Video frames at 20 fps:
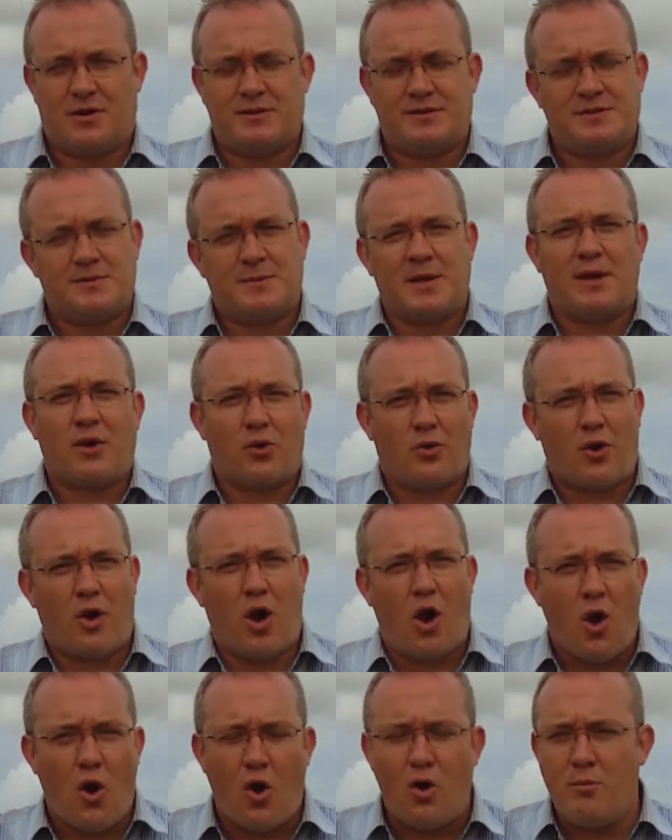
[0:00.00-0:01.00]
is something called
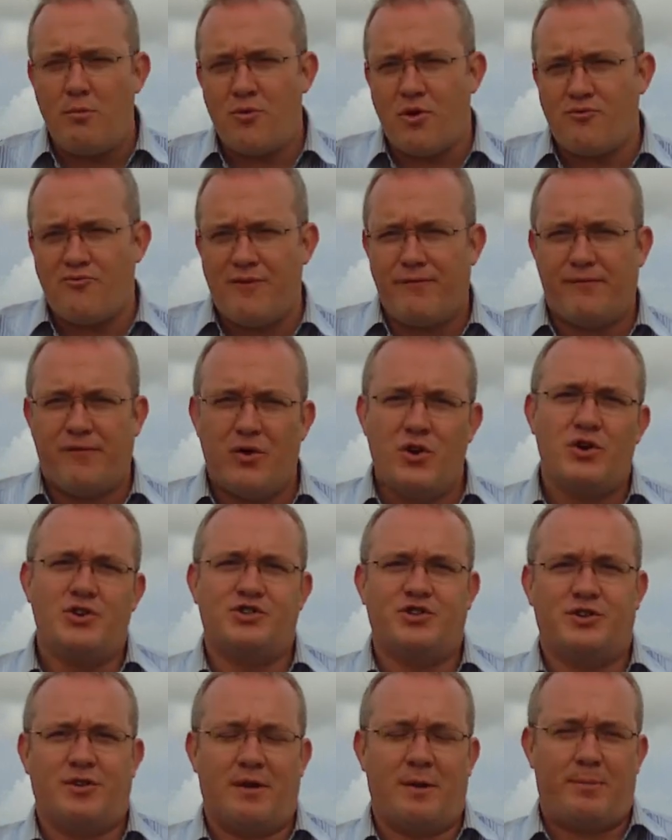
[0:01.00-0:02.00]
home
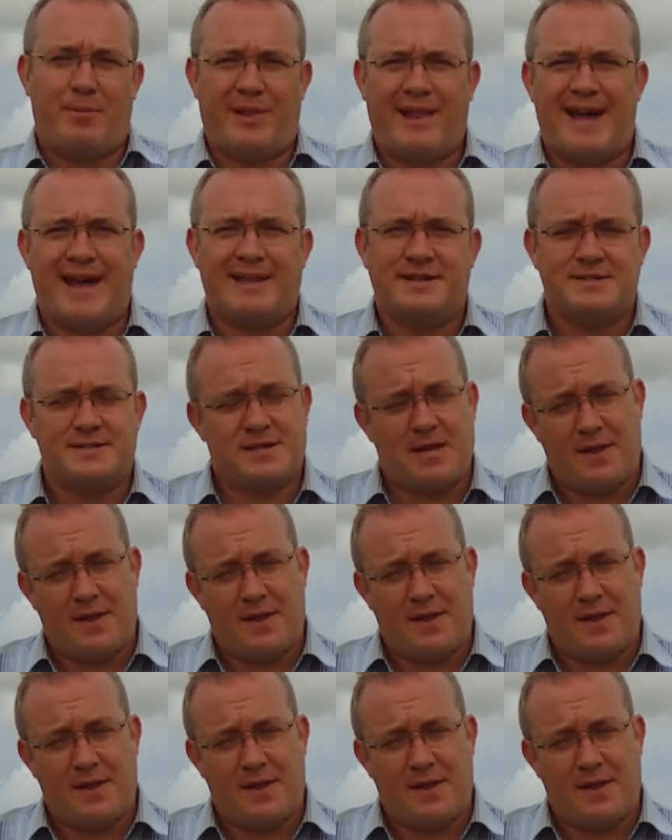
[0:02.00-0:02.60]
reversion plans.